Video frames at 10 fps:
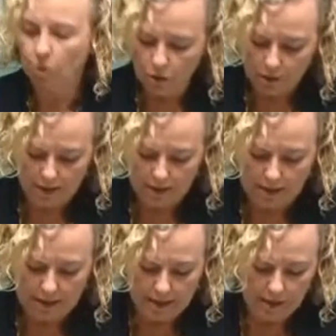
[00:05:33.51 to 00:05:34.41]

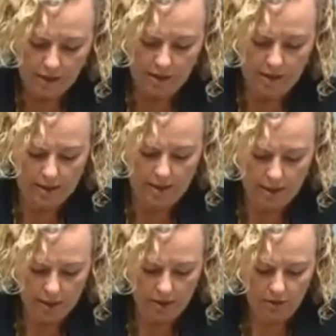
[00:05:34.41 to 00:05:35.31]
organisations that
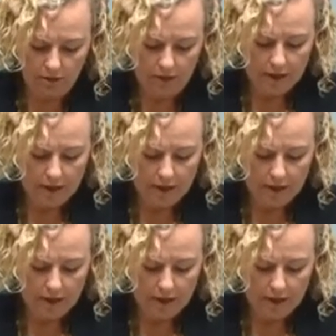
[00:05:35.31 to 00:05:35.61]
deal